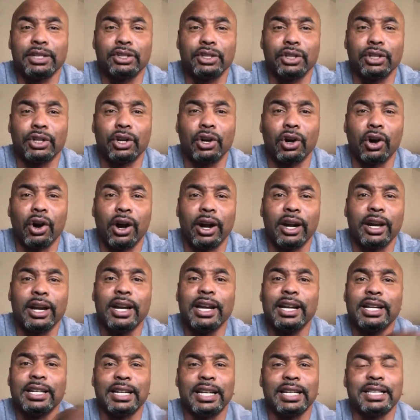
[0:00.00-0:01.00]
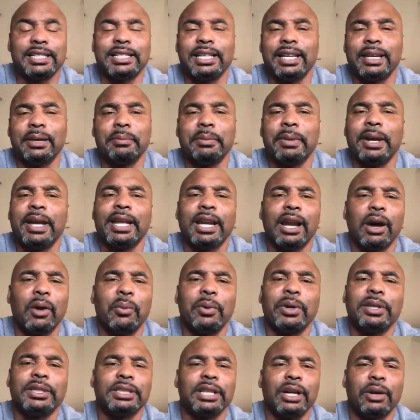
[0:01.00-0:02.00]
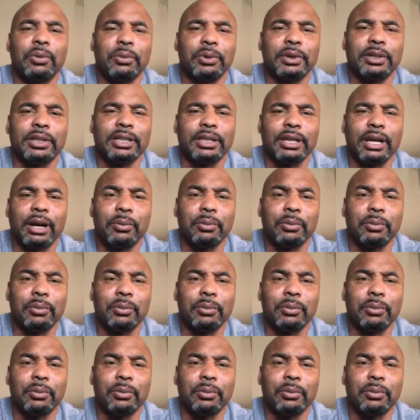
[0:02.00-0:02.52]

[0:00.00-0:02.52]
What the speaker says: to your heart, that's saying, man, I wish I would